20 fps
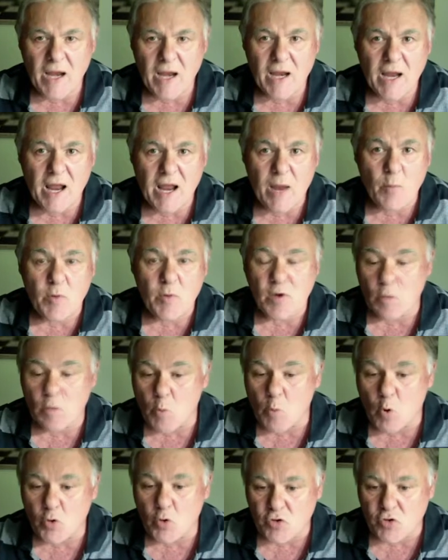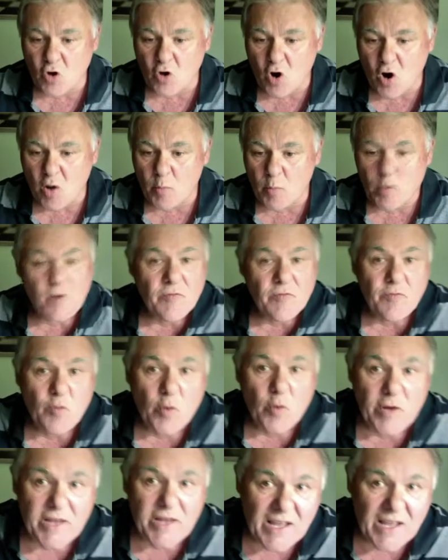And we've got more time. We've got
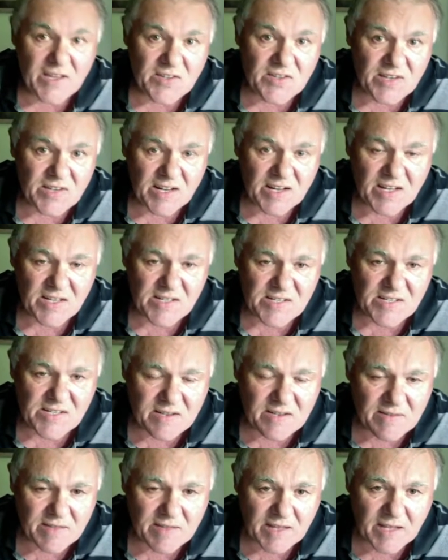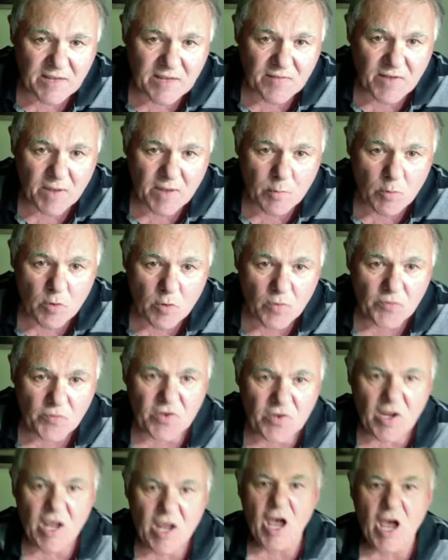48 seconds to think of our moves.
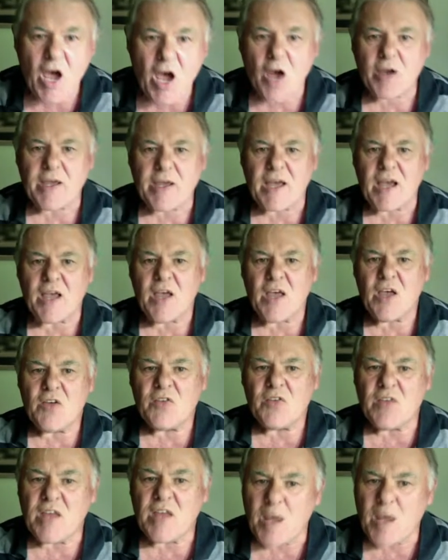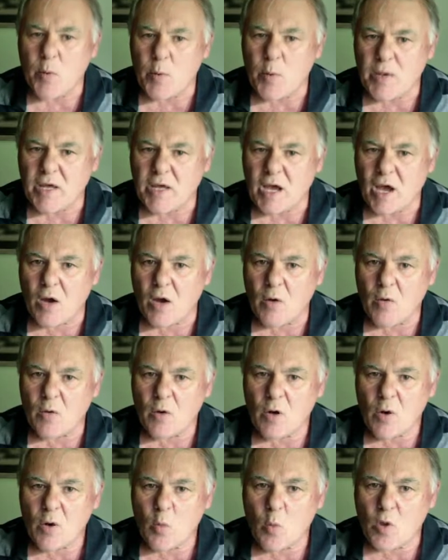Okay, so here we go.
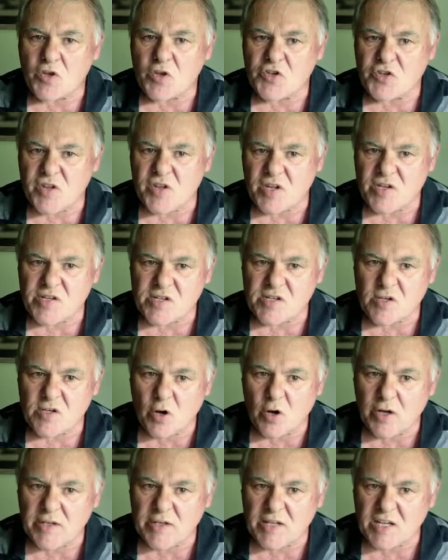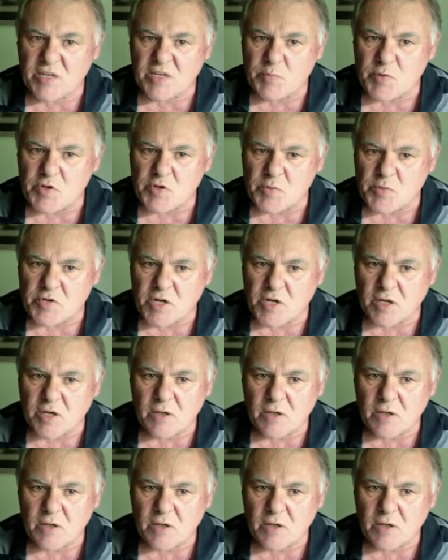Watch this. Knight takes bishop check.